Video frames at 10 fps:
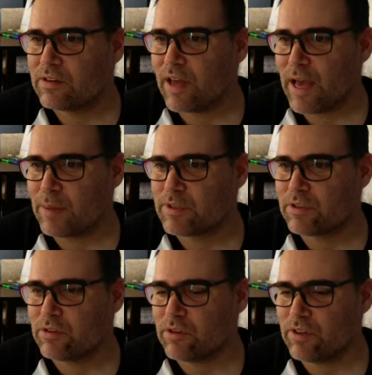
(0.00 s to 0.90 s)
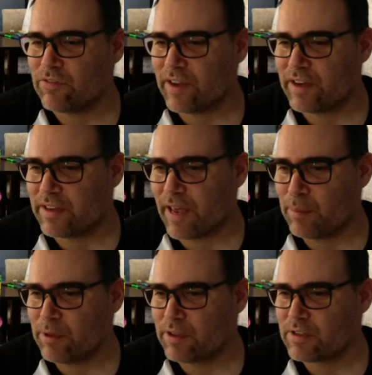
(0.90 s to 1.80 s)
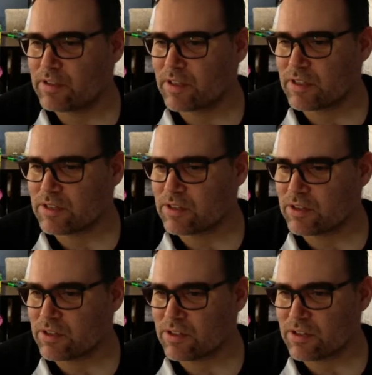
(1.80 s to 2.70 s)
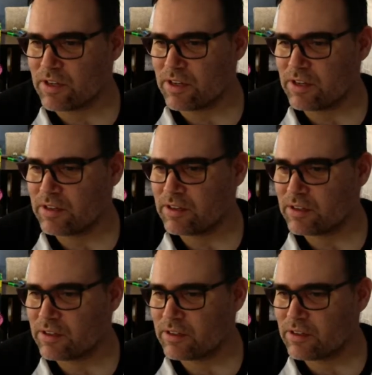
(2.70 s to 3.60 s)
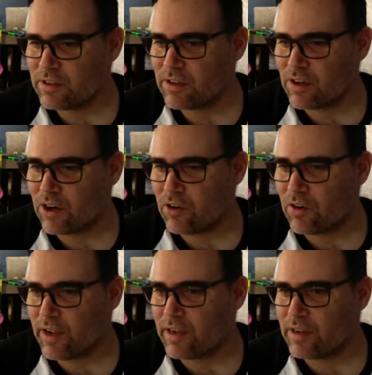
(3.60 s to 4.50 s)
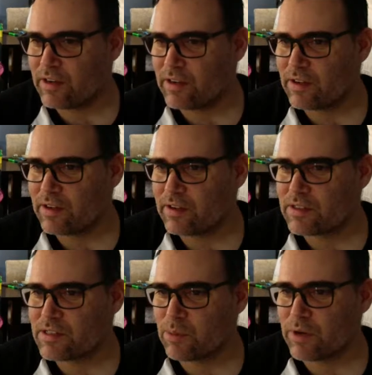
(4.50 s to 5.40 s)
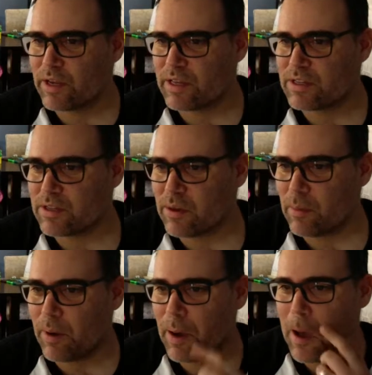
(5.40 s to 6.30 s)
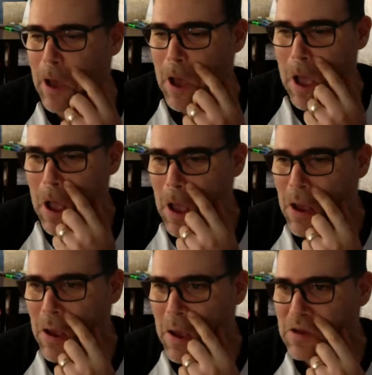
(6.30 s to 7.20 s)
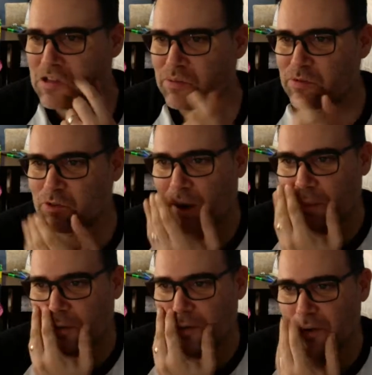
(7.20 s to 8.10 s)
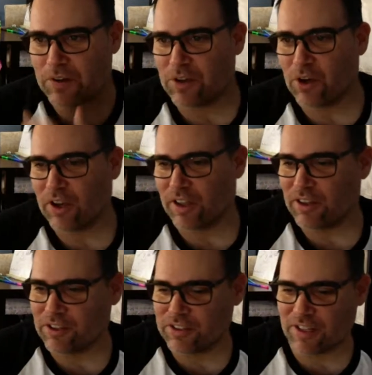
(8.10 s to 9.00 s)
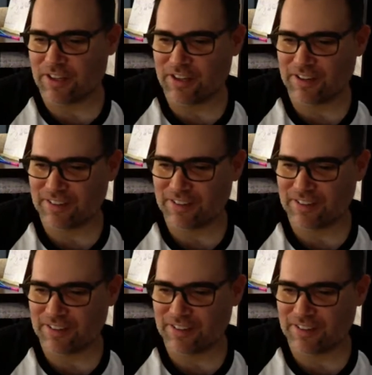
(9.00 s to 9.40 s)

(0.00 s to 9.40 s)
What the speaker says: Absolutely fantabulous. That's good to see. All right. Someone had some drama with their dog, it looks like.